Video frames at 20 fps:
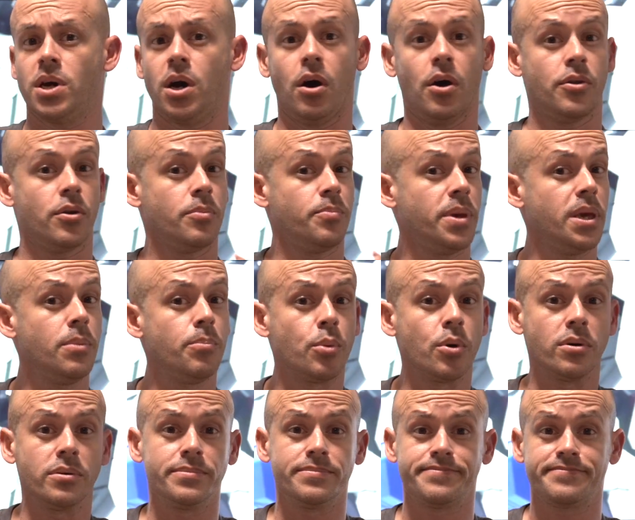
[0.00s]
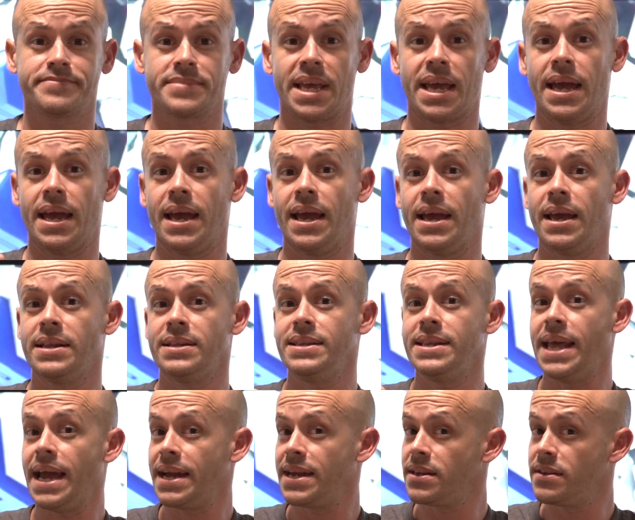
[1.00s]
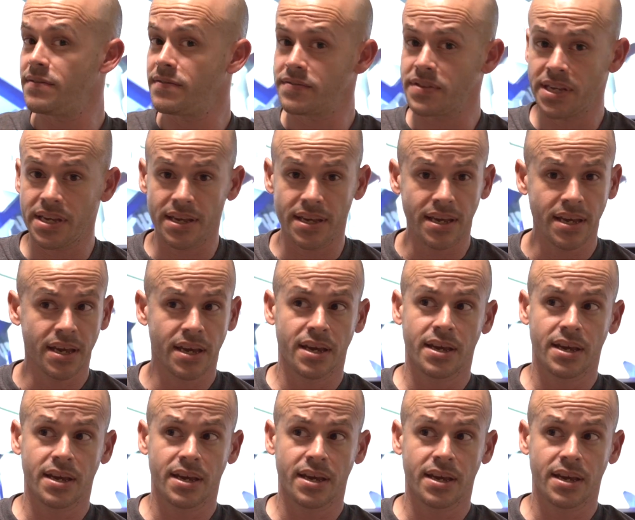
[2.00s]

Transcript: other people and negatively